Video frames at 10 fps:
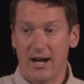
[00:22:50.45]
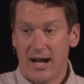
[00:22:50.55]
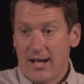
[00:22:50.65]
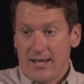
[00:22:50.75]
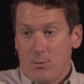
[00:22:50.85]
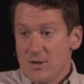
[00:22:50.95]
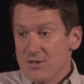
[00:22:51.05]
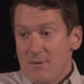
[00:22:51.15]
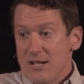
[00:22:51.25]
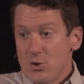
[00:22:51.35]
I, it
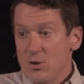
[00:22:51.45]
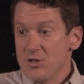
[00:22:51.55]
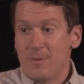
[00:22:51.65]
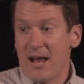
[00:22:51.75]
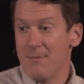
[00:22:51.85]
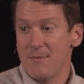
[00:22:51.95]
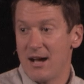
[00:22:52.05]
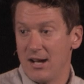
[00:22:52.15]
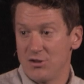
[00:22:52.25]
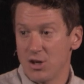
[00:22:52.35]
wasn't my choice, but I'm
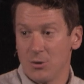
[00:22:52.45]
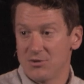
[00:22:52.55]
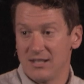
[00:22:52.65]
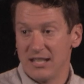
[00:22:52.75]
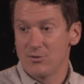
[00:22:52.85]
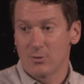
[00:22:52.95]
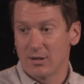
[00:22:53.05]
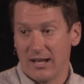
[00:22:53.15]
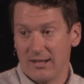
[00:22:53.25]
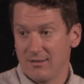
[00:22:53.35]
not a chosen
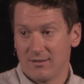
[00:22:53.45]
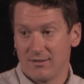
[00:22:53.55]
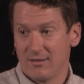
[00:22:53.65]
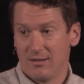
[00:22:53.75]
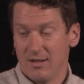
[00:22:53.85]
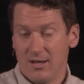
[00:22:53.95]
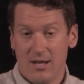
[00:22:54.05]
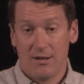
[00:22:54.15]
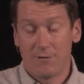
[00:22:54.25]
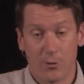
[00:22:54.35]
Israelite.
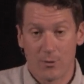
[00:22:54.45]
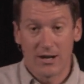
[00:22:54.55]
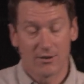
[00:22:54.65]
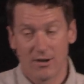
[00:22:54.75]
And for the record,